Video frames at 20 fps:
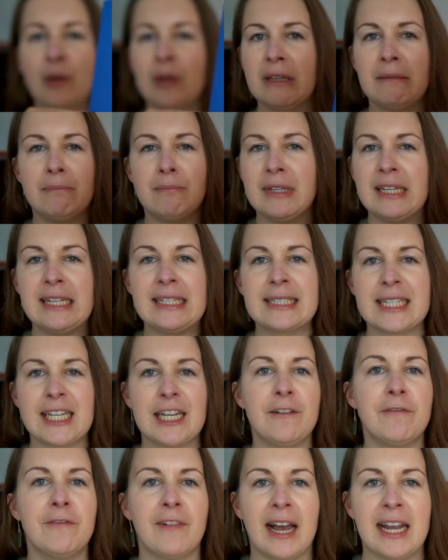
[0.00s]
can
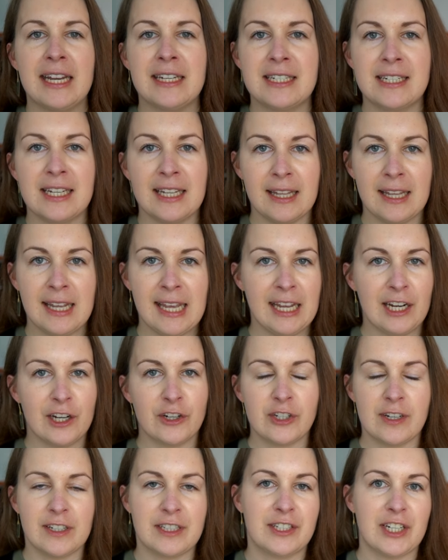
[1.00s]
easily find
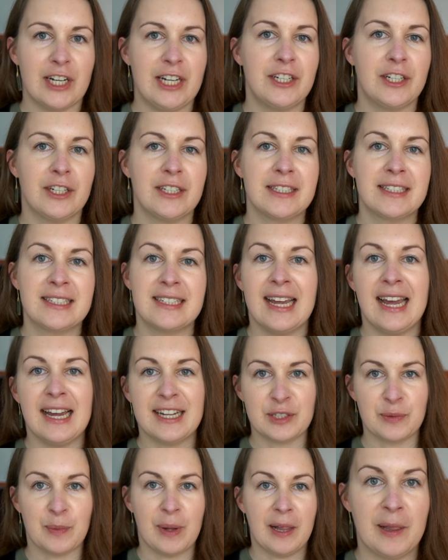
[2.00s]
English translations
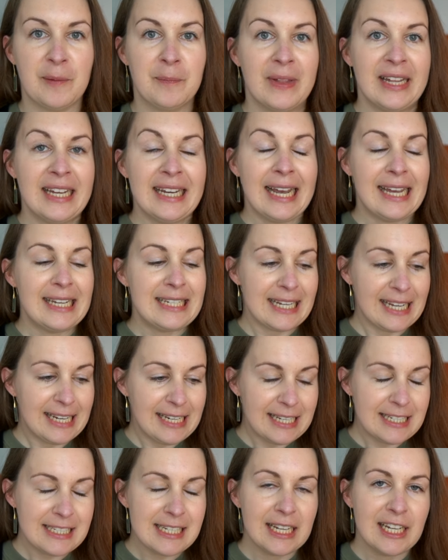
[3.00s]
as well. And in
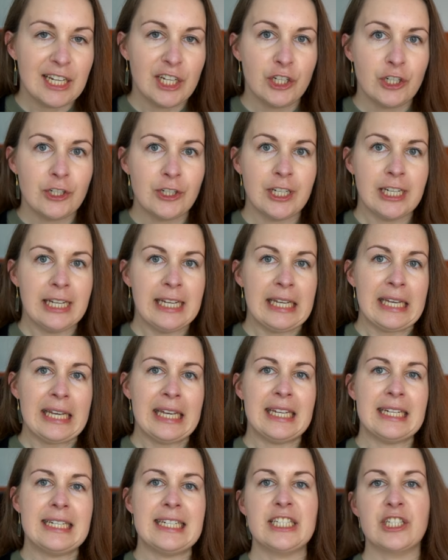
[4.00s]
it,
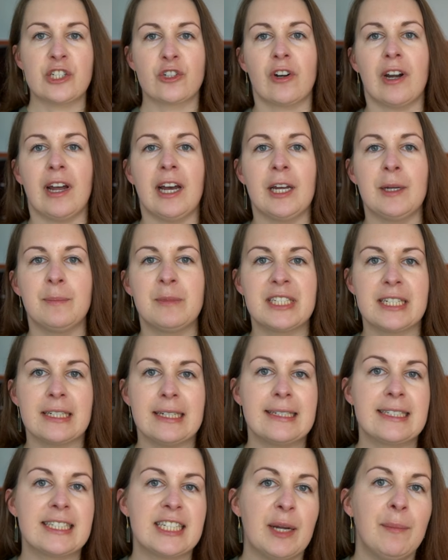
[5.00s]
she describes
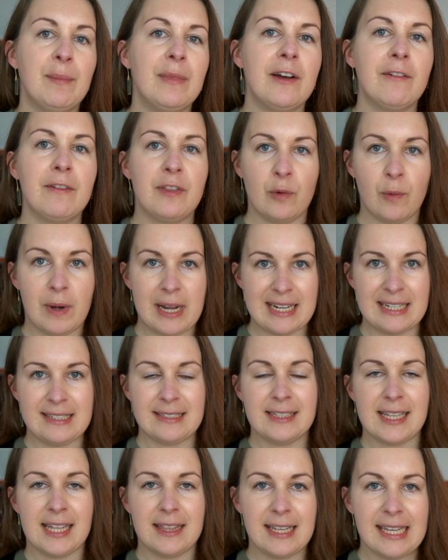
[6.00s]
some of the
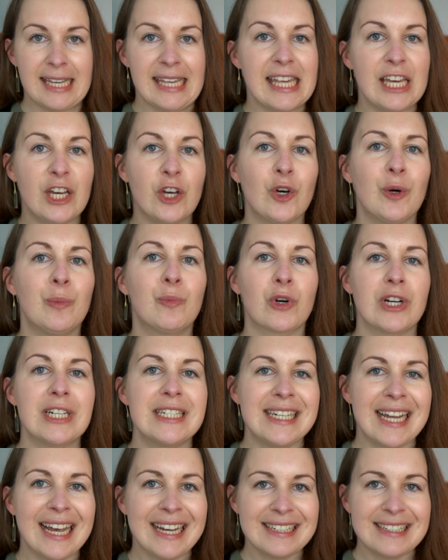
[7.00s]
ways that the ego
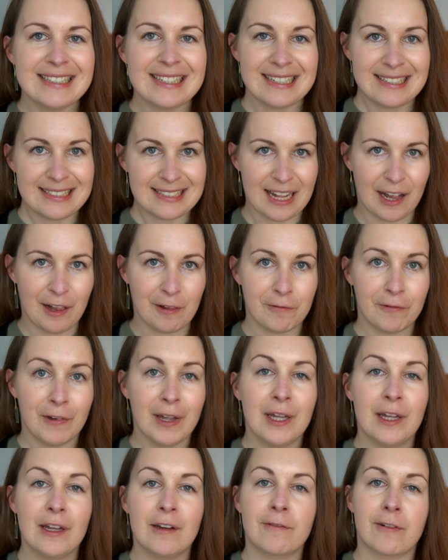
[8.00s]
protects itself
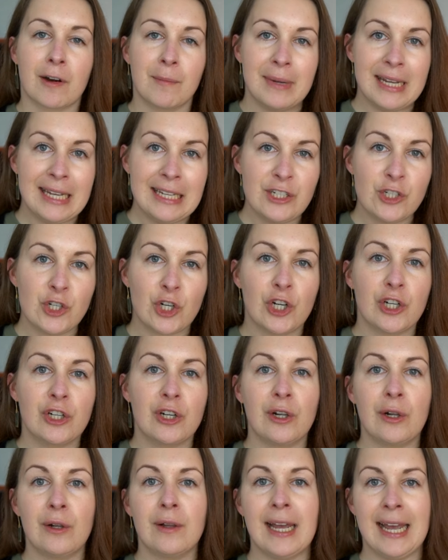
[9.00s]
from
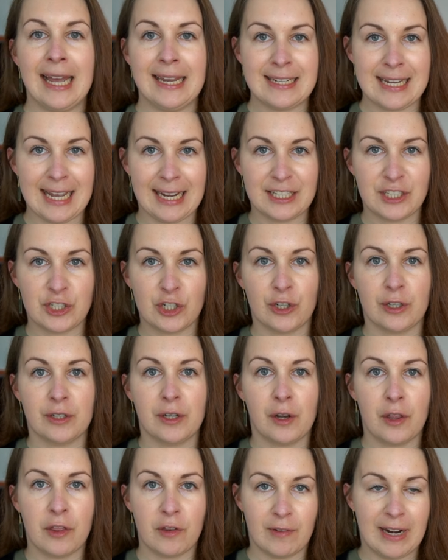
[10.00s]
internal and
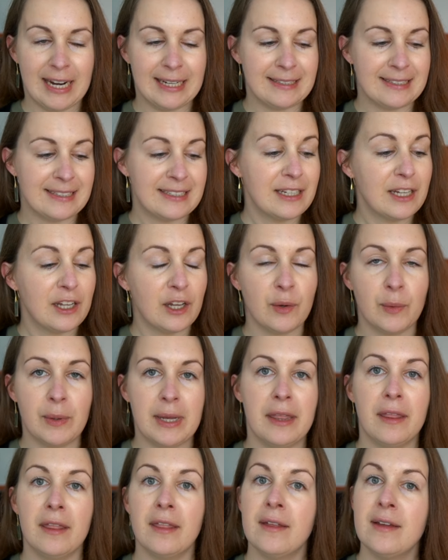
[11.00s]
external threats
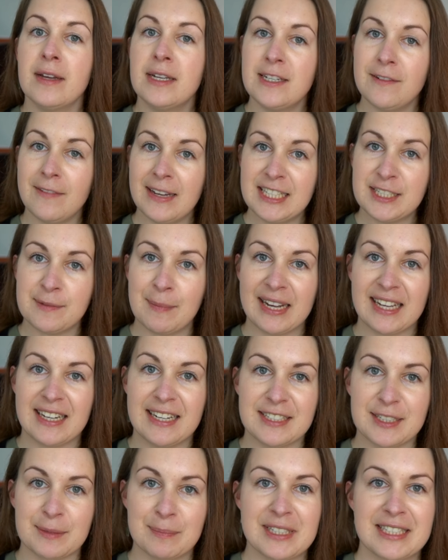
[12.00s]
with defense
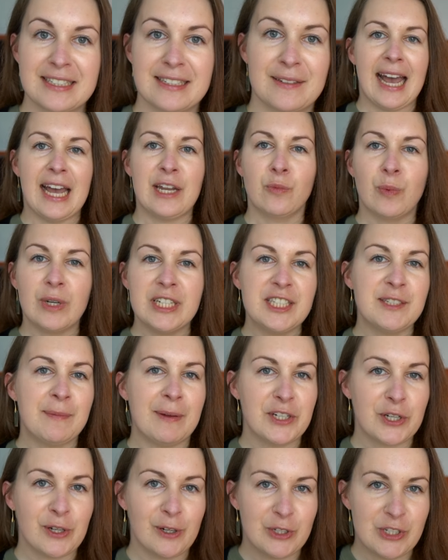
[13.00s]
mechanisms. And one
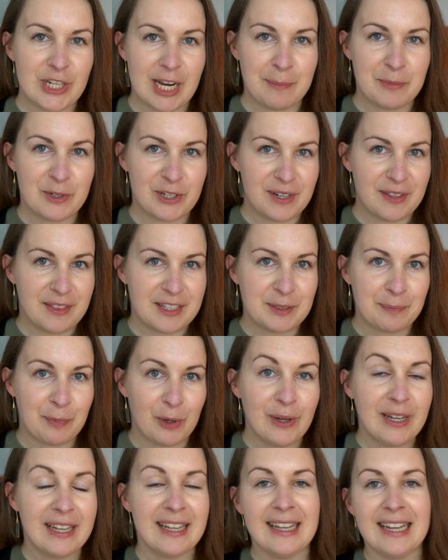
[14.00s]
special chapter in this
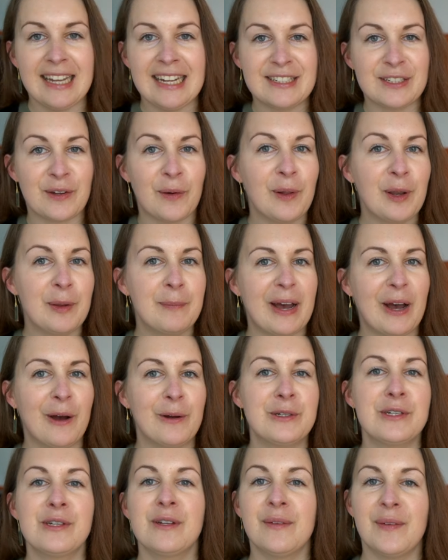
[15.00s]
book is all
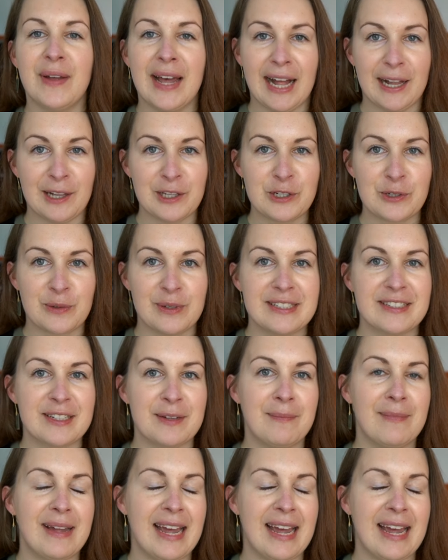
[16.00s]
about altruism